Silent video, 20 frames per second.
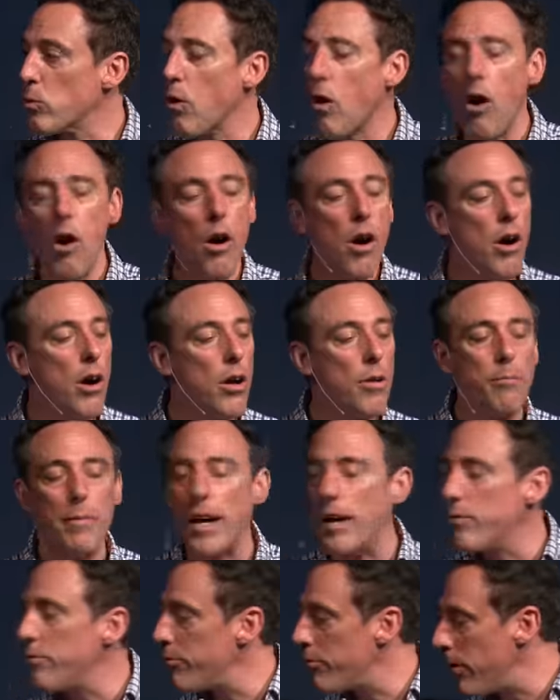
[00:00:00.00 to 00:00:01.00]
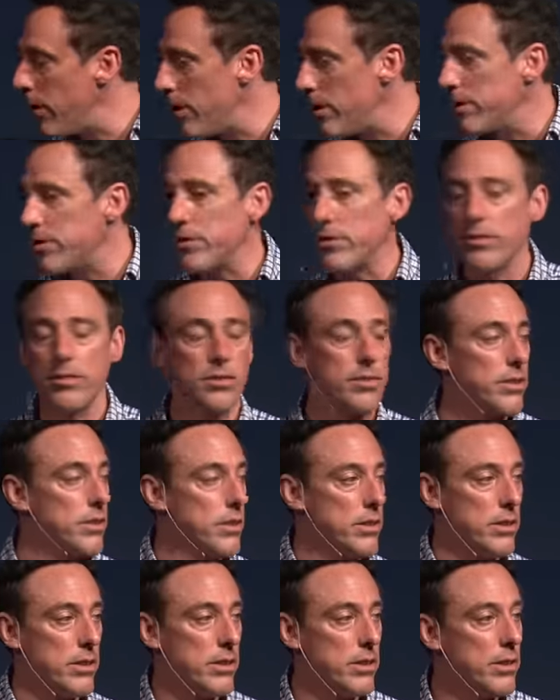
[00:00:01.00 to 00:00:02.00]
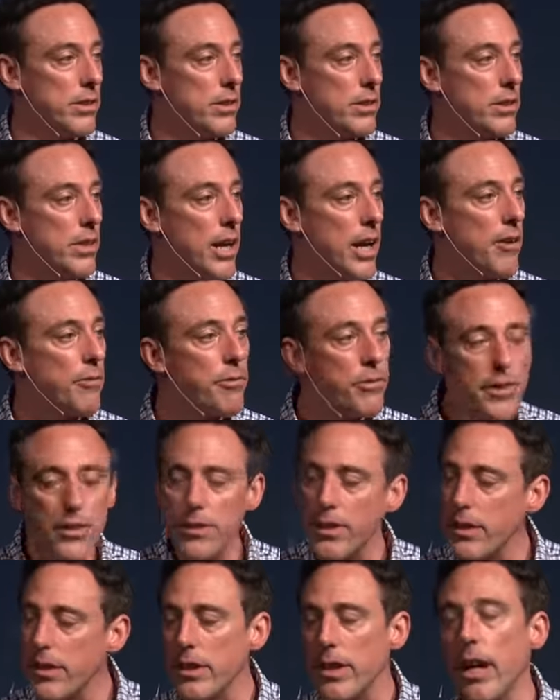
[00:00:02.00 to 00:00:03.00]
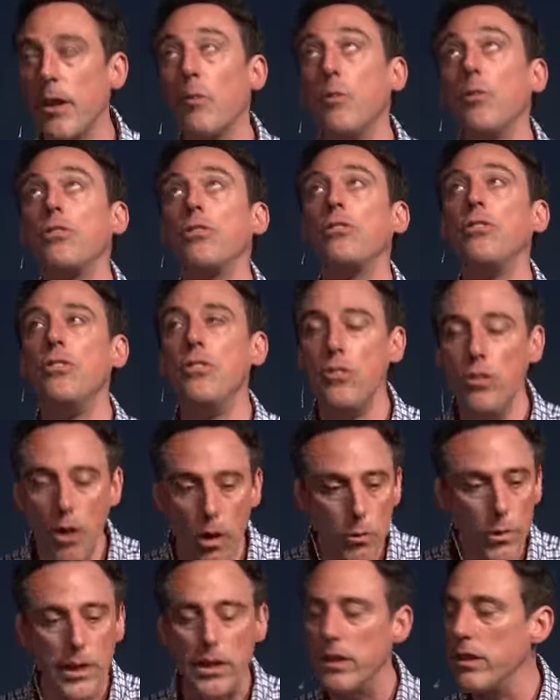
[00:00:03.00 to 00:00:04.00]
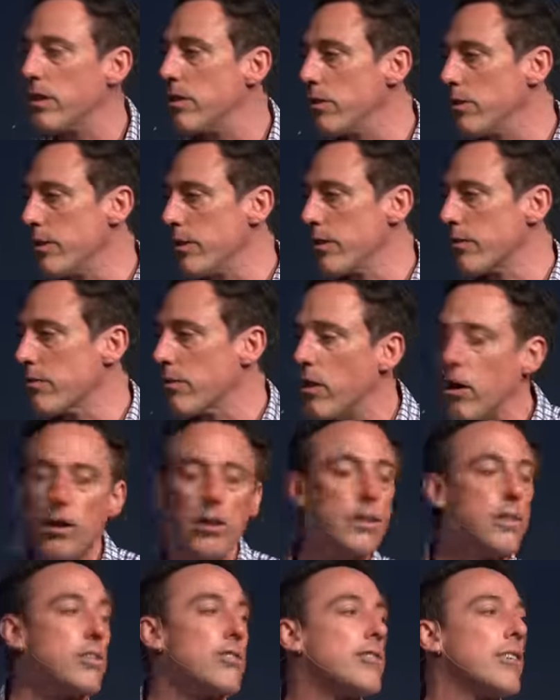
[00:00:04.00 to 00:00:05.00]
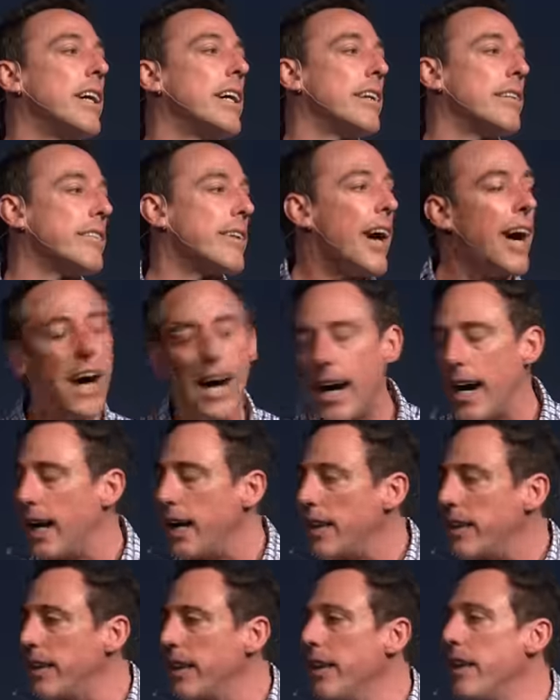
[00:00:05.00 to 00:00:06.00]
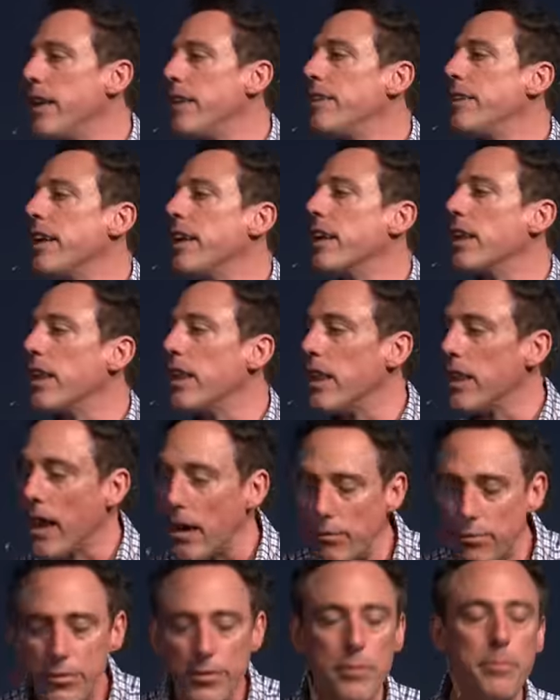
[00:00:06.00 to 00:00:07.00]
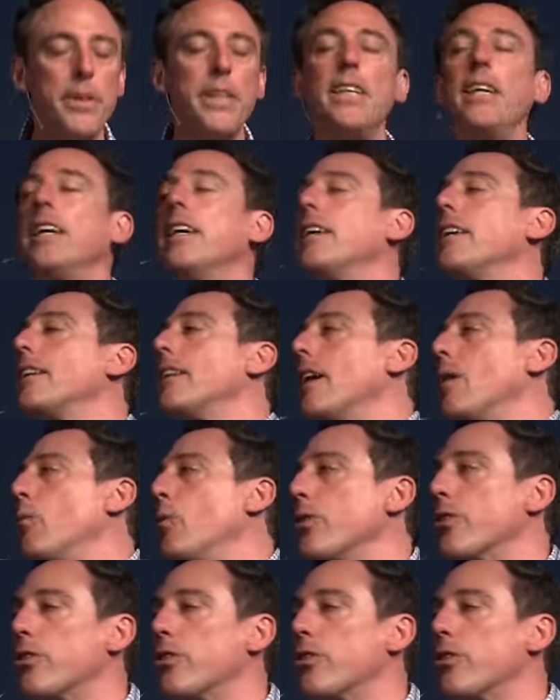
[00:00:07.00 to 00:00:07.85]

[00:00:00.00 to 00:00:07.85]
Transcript: all my faults, everything that I was knowingly doing wrong, trying to hide, they loved me, they were